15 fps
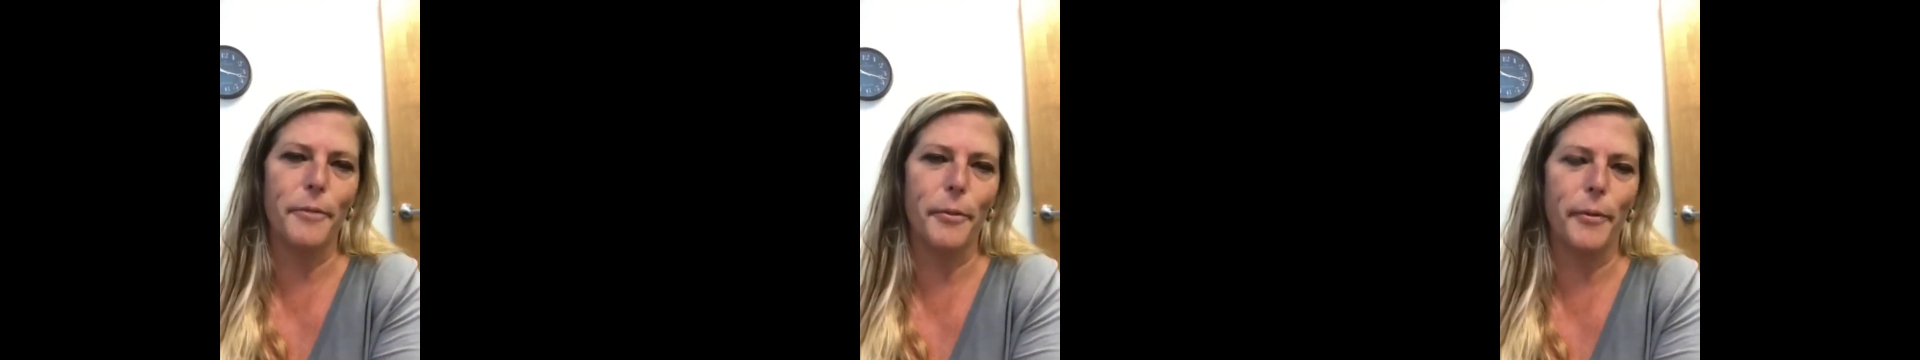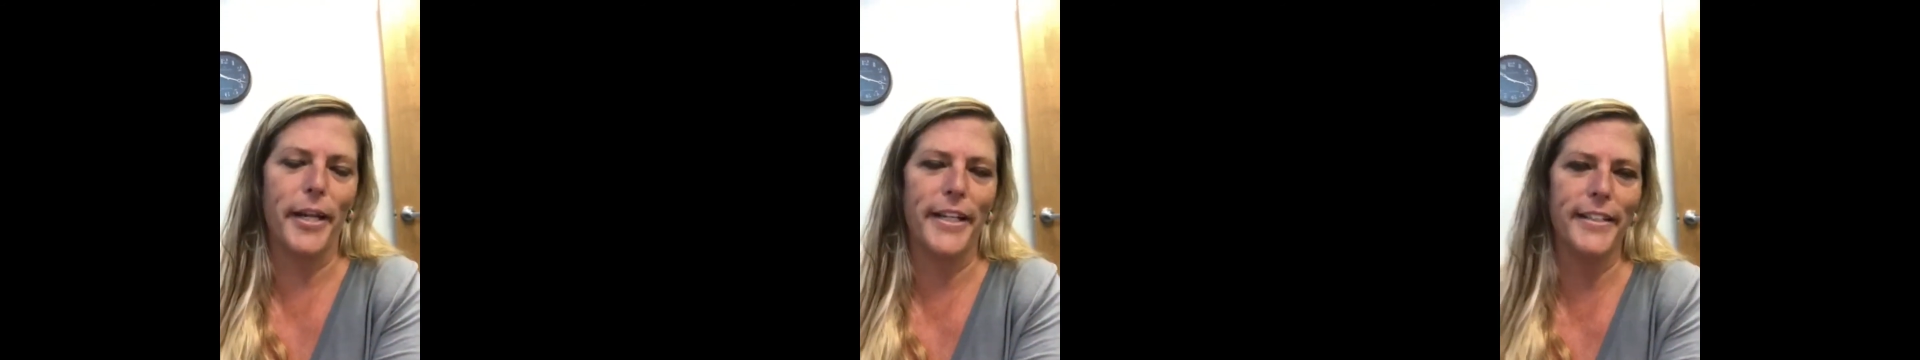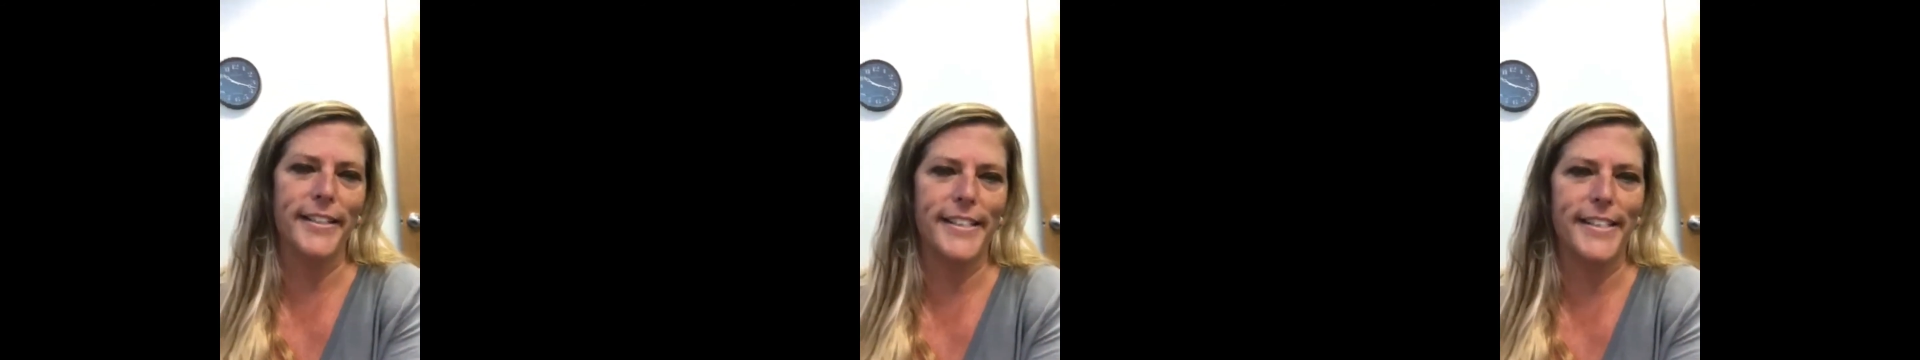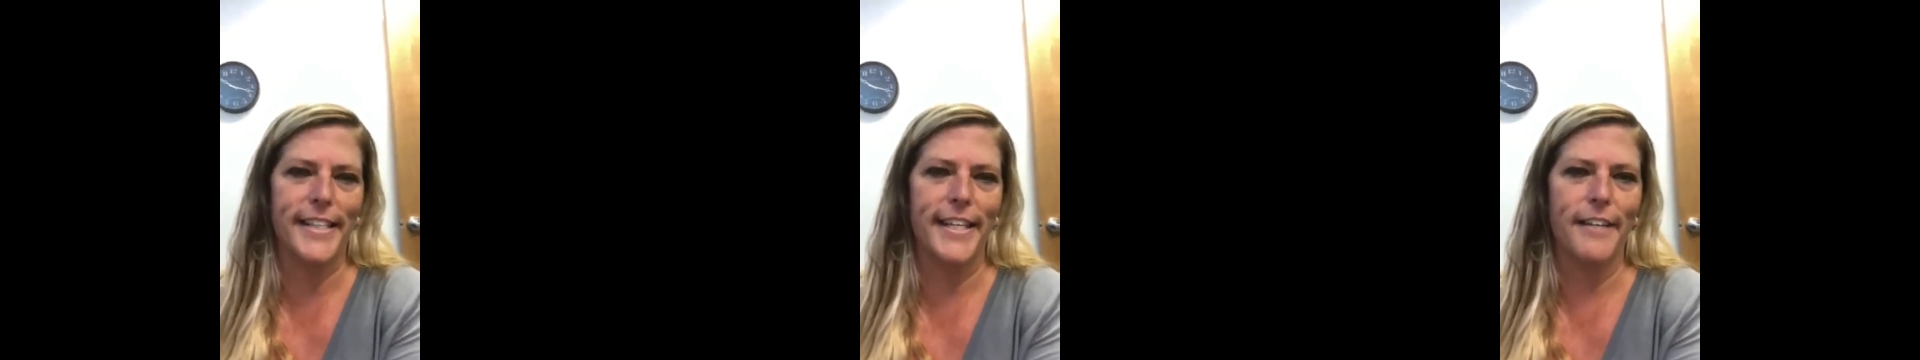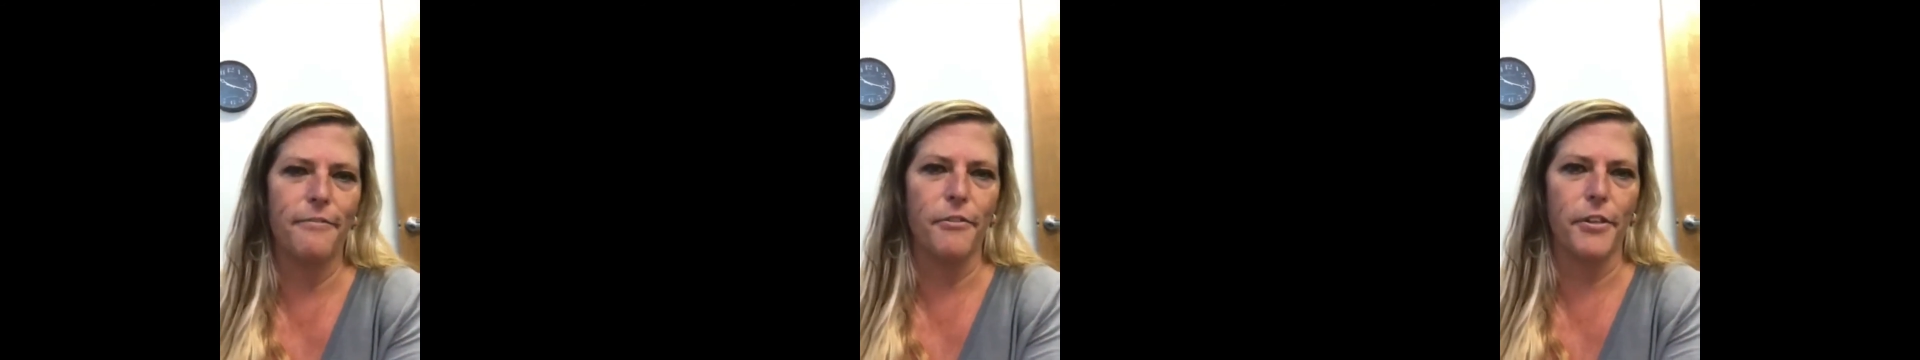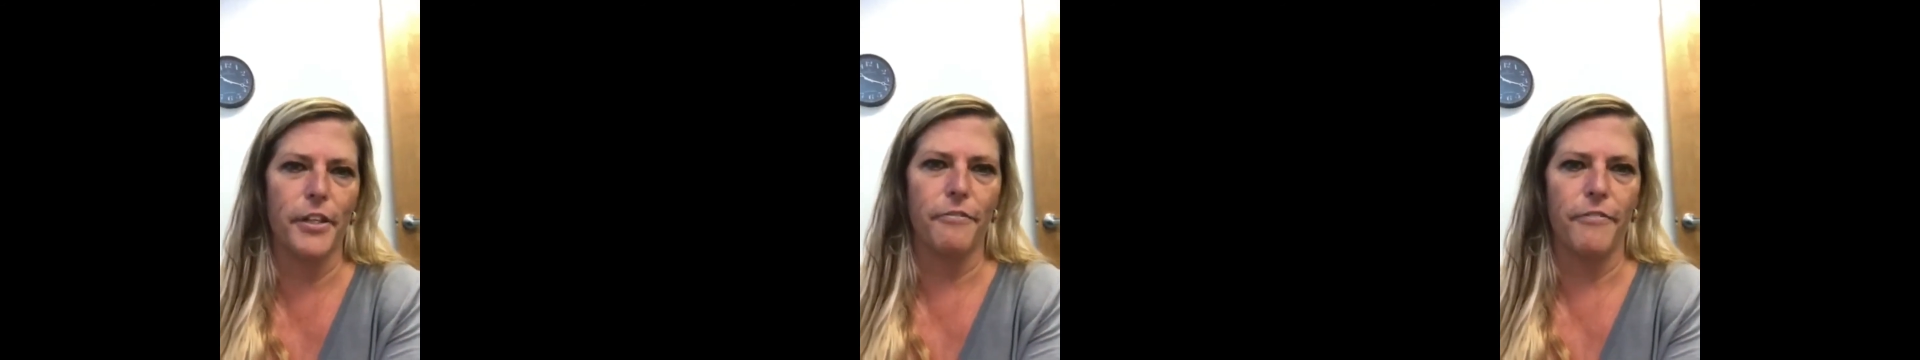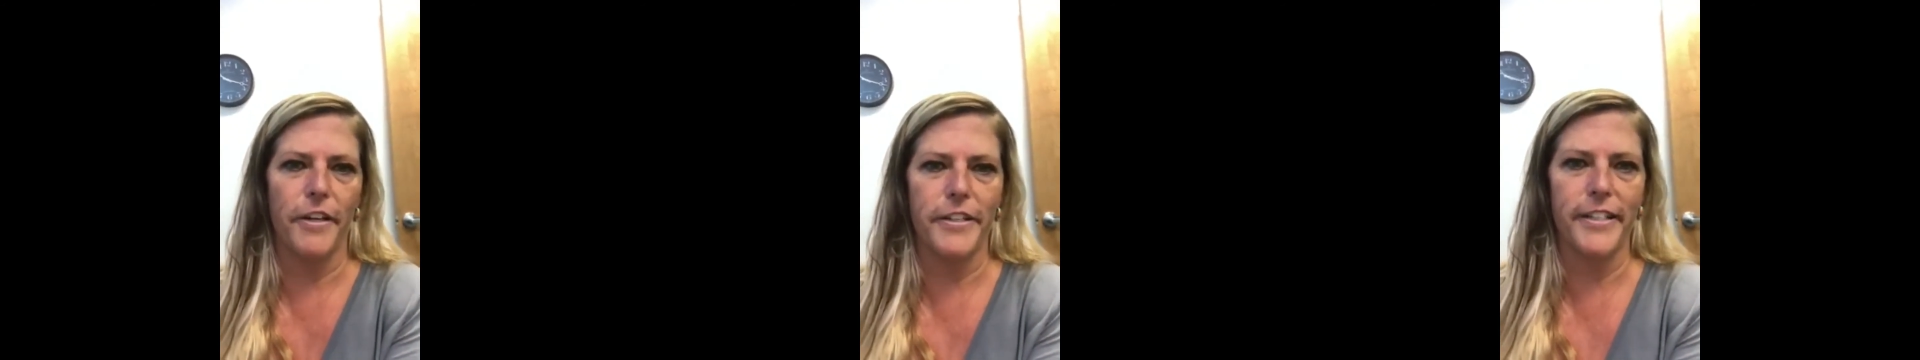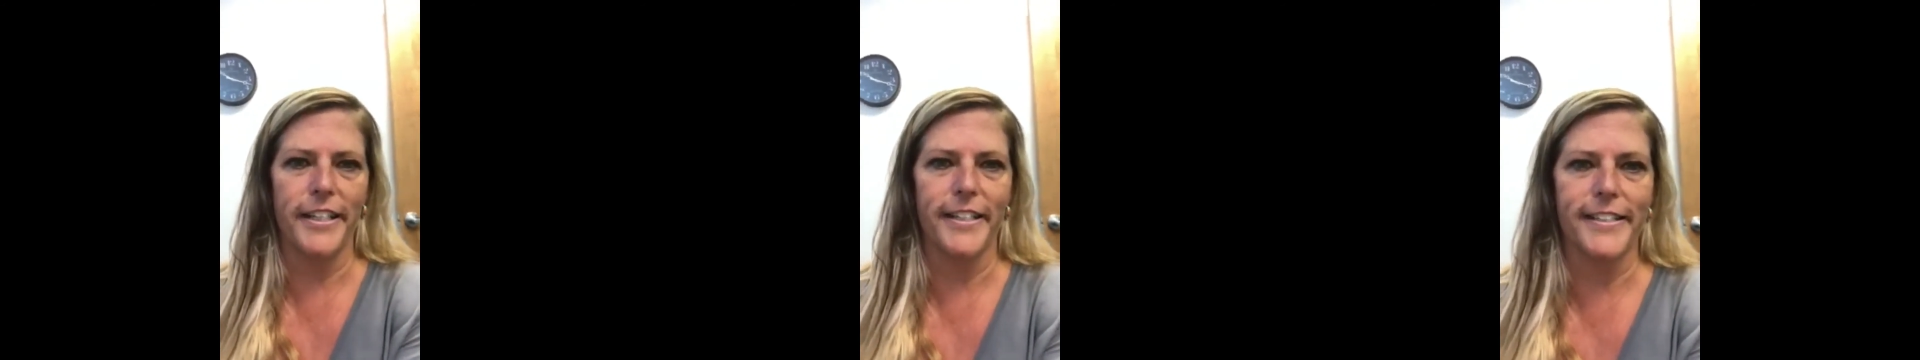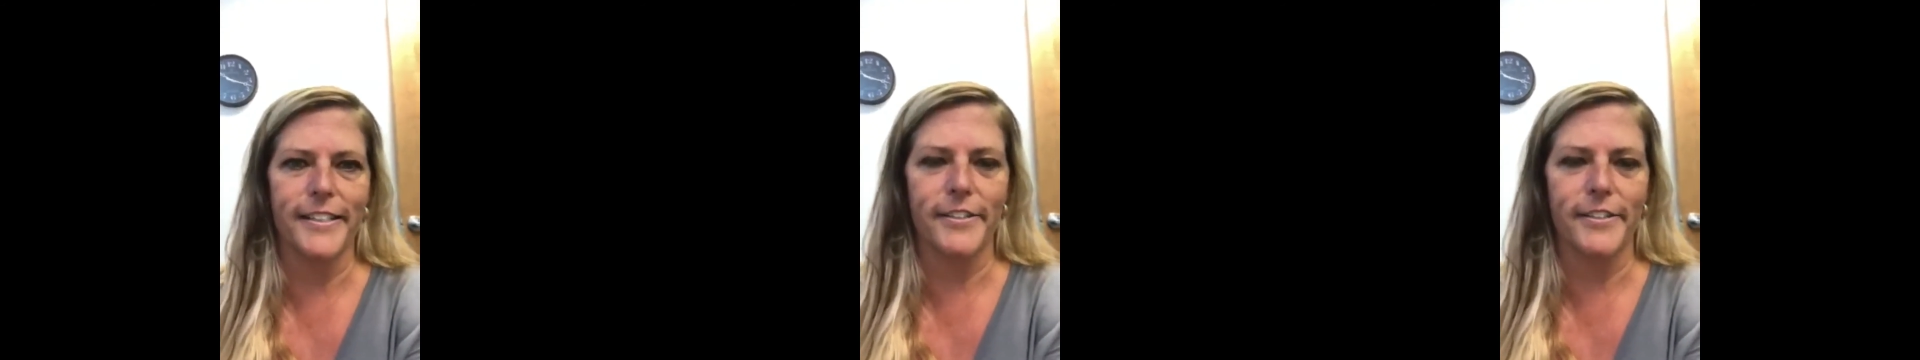then we wait and see for the funding.